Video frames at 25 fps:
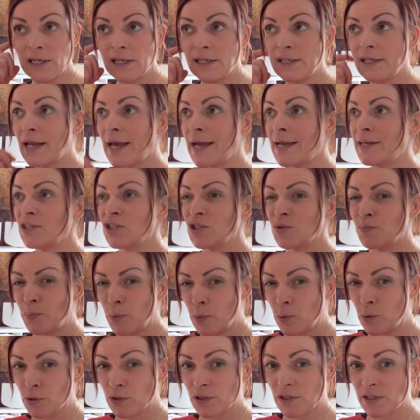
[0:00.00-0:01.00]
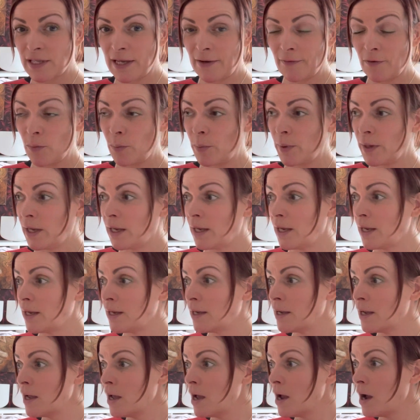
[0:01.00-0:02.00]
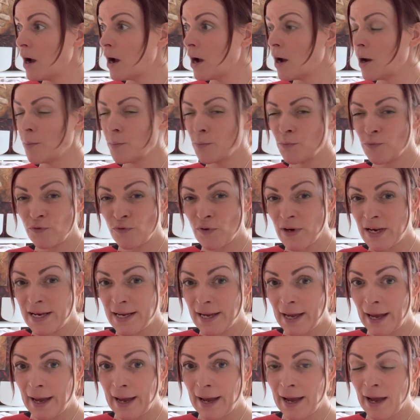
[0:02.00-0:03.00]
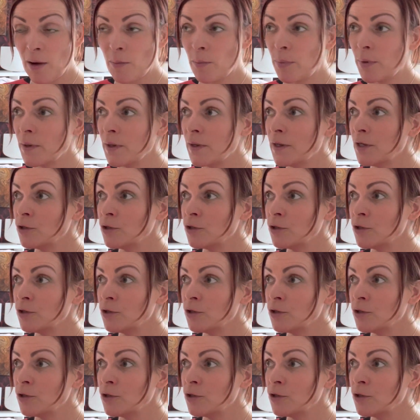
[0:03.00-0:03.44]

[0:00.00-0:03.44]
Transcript: in a sports therapy, rehab,